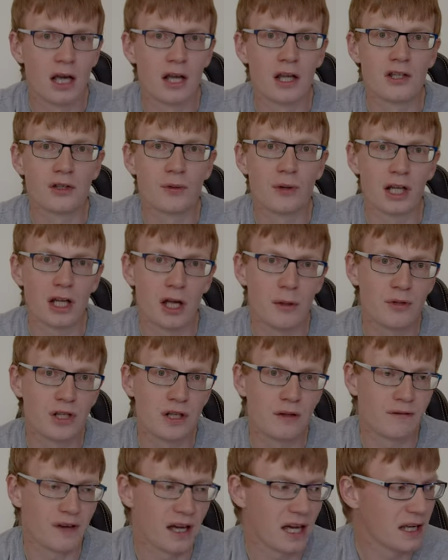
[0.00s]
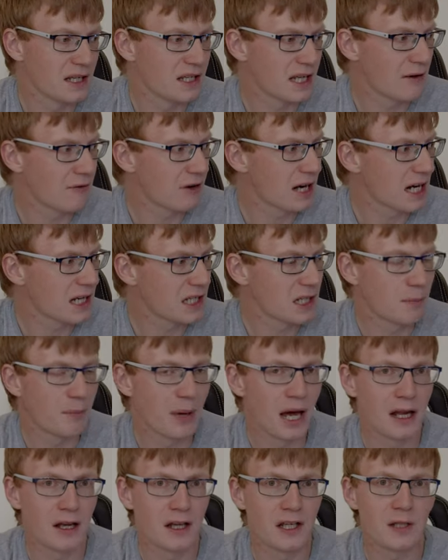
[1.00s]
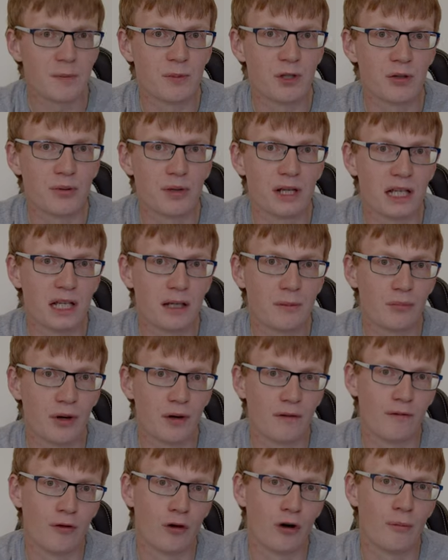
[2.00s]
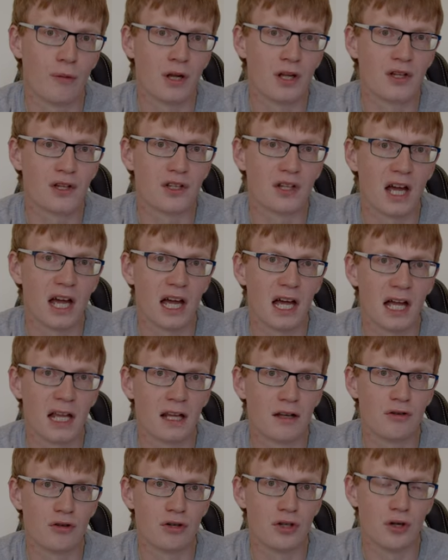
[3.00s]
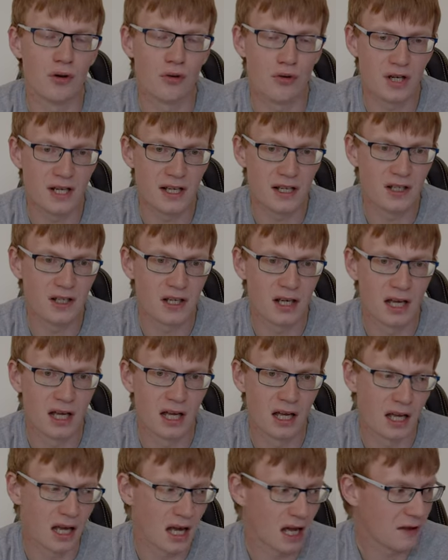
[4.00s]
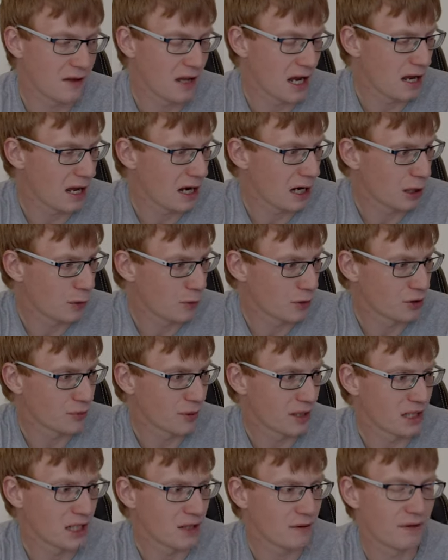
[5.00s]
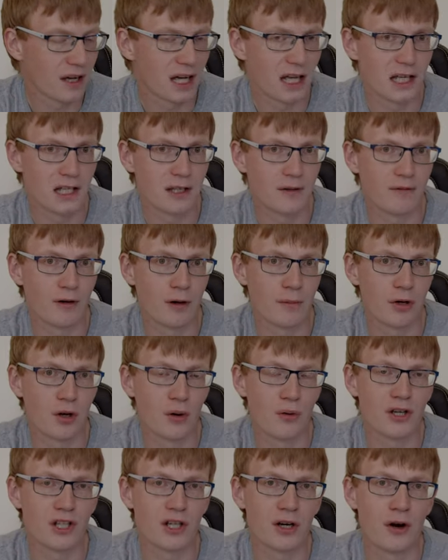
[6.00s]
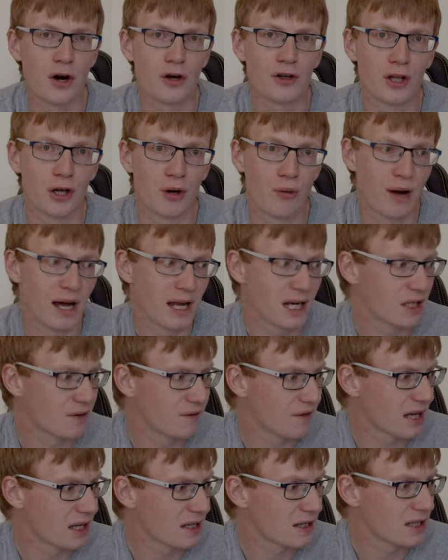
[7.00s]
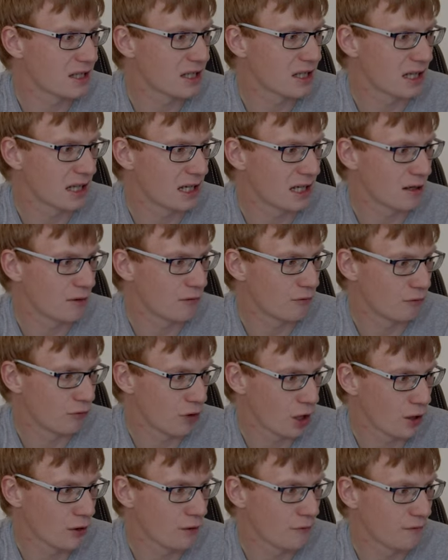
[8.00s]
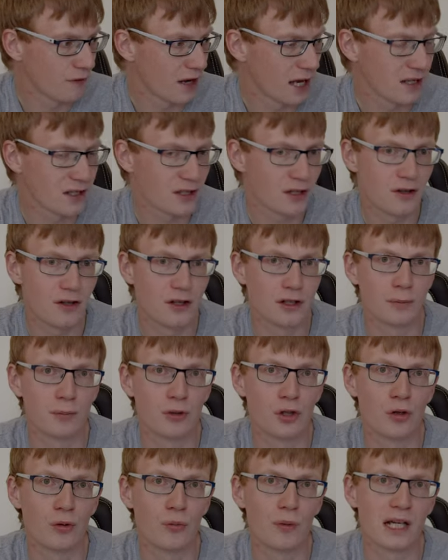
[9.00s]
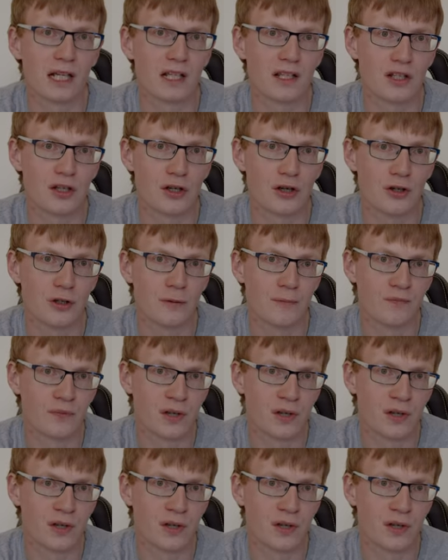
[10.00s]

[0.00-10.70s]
So when it comes to fans, everything's a balance between performance and noise. And the LL120 fans from Corsair aren't the quietest fans. They run faster than the Pure Wings 2.